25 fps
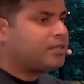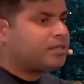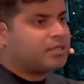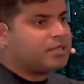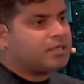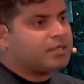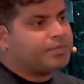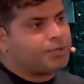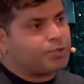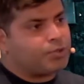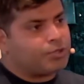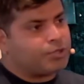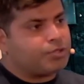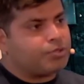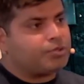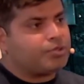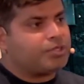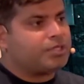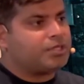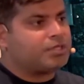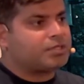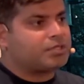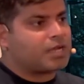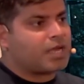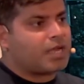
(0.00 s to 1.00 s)
If you're
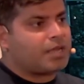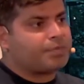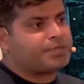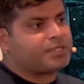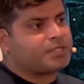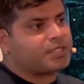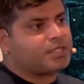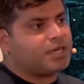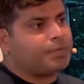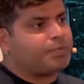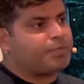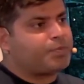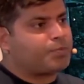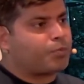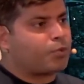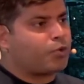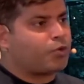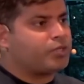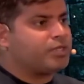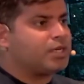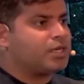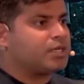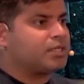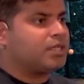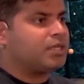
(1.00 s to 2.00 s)
using TypeScript
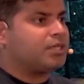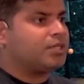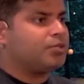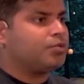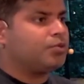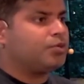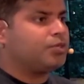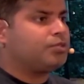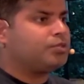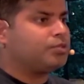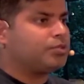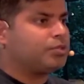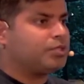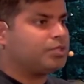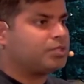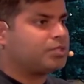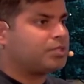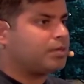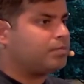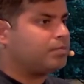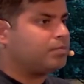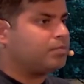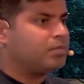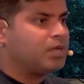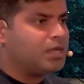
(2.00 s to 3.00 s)
project, then you are doing
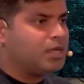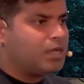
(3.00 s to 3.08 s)
some